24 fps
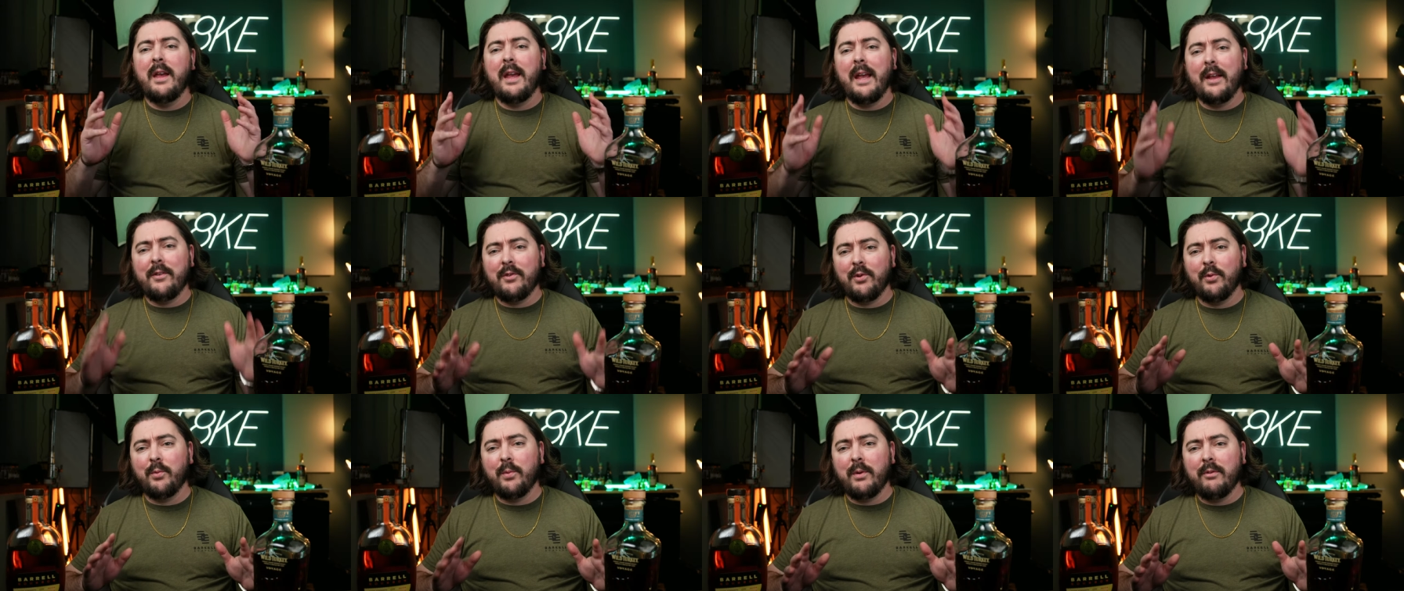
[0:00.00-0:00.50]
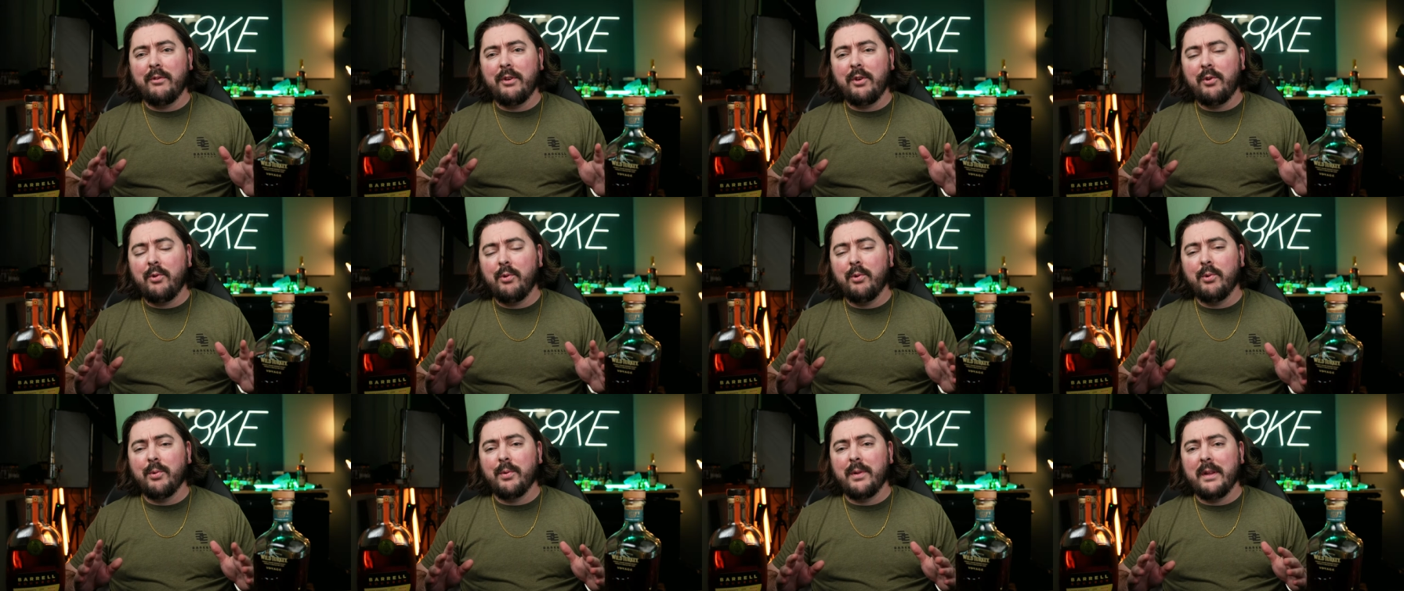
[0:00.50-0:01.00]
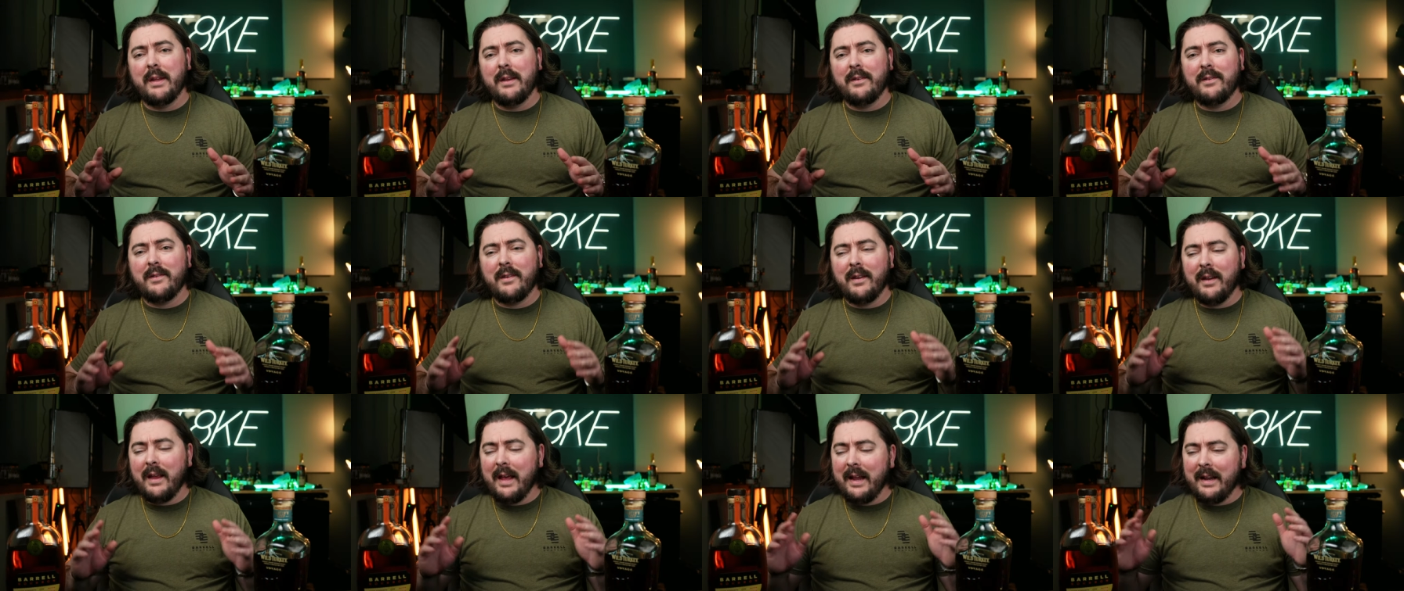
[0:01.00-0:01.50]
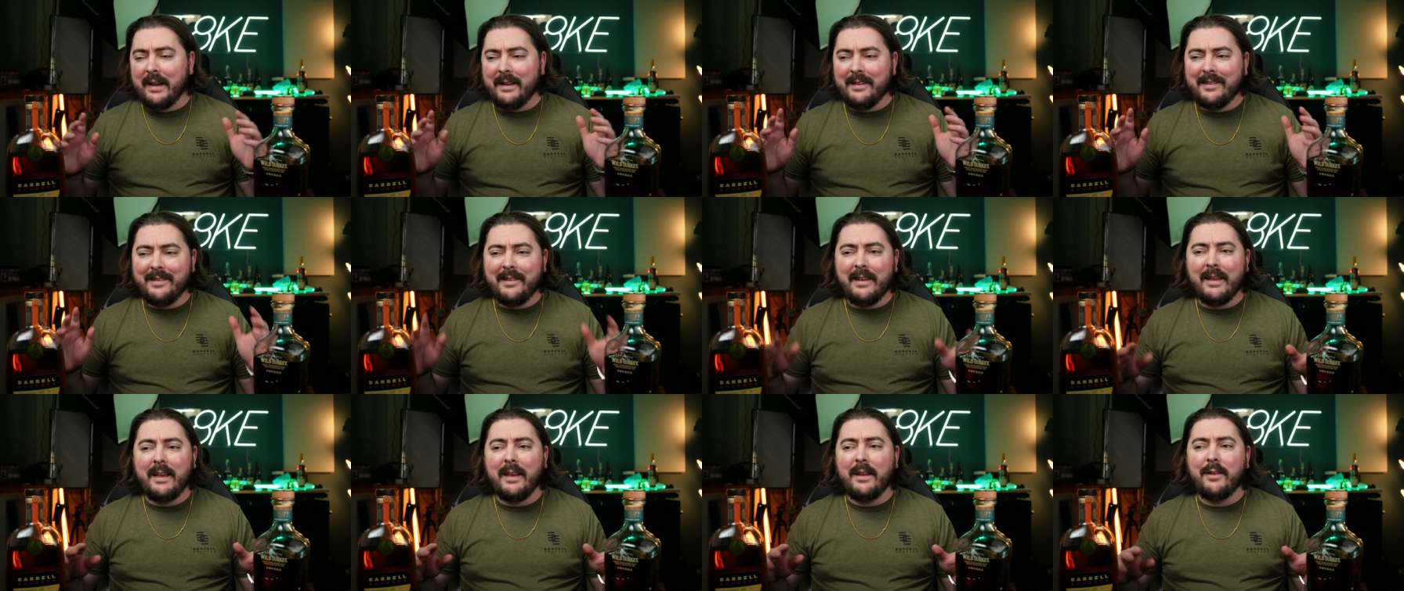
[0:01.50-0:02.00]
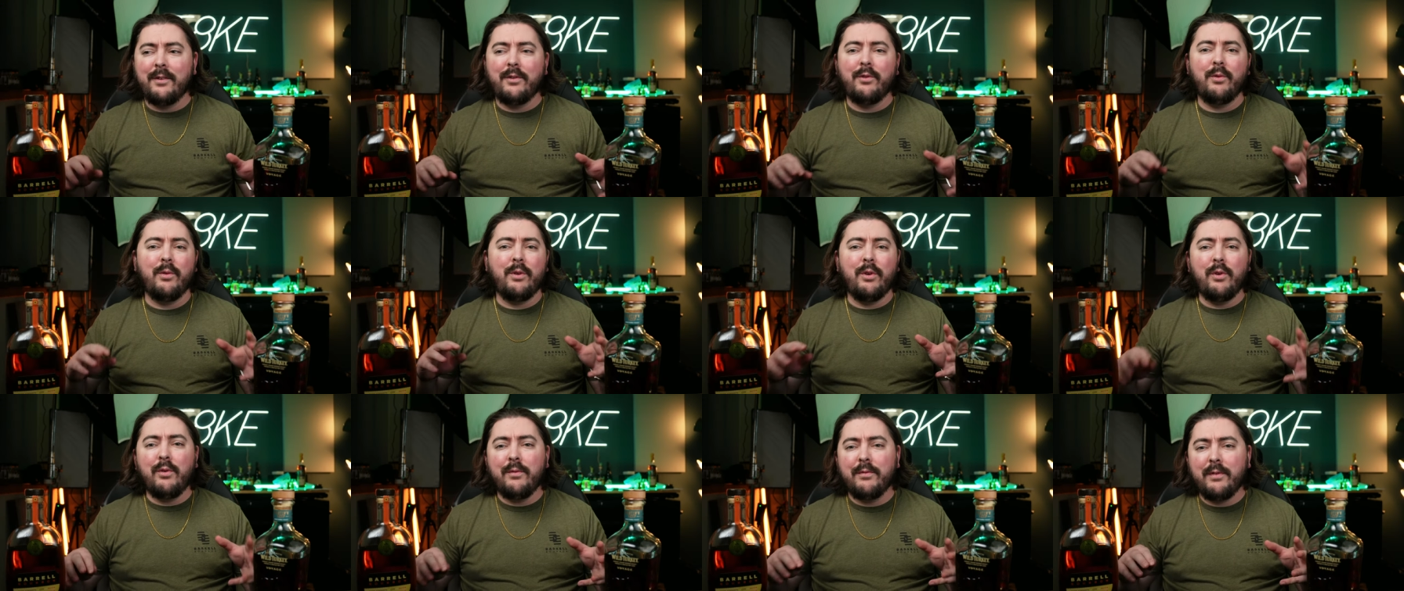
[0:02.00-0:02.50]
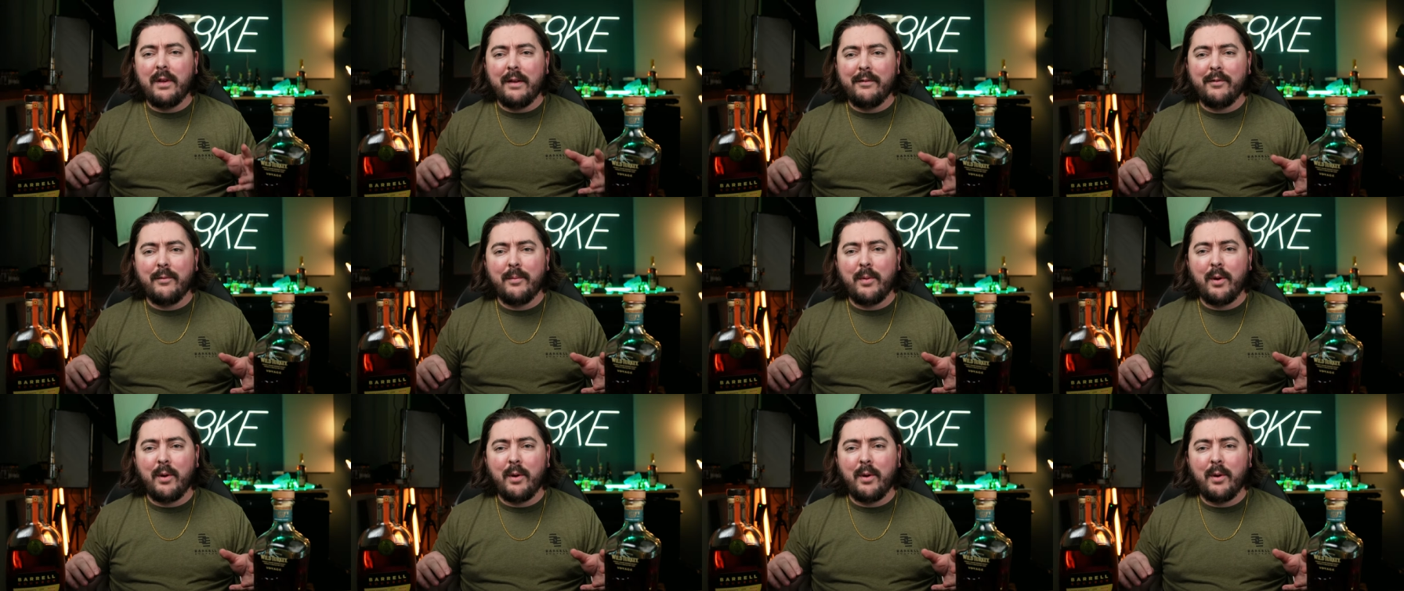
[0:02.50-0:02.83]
it's a really cool release to kind of dig into a new flavor